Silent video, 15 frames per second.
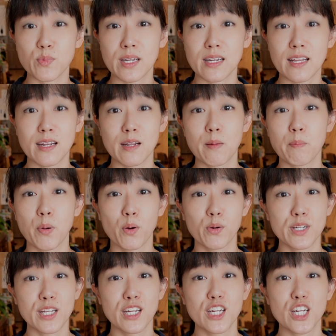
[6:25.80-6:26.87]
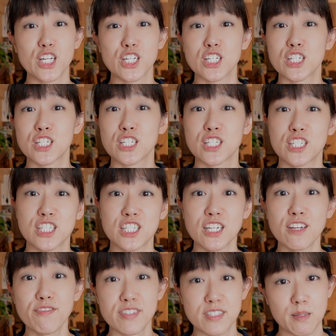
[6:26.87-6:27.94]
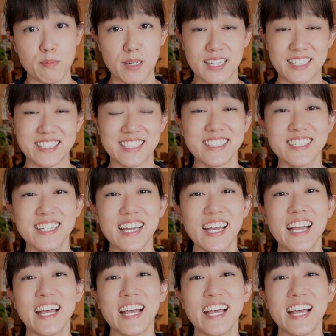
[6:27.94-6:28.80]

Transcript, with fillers: when an opponent shifts the market,